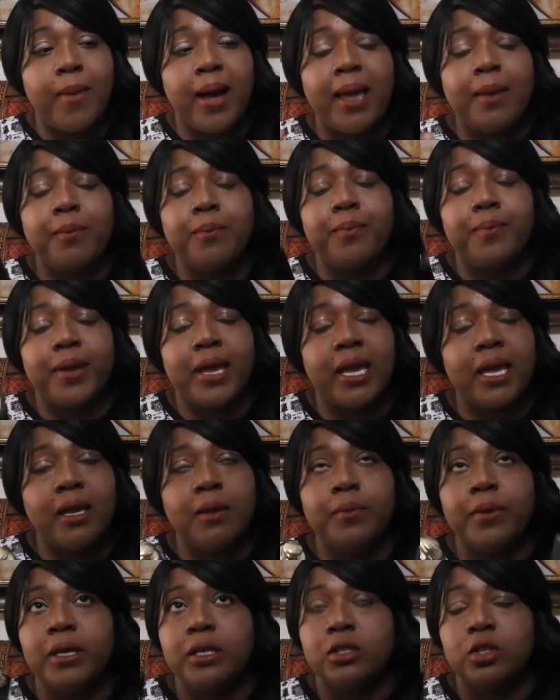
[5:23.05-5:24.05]
My
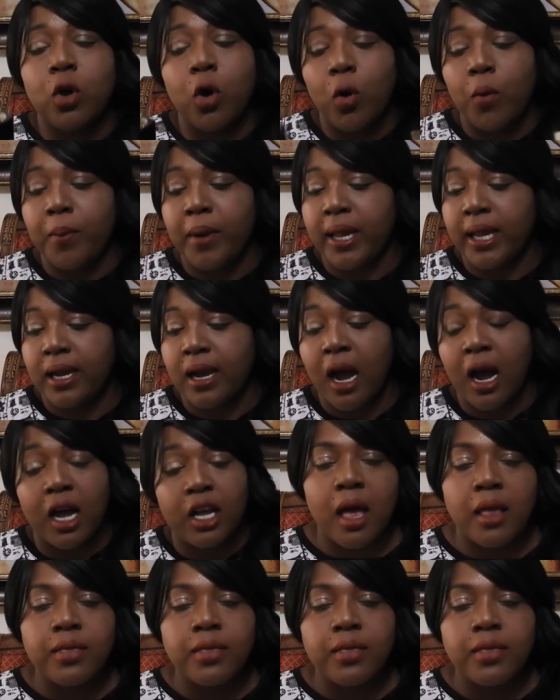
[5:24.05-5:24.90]
babies. Oh my God.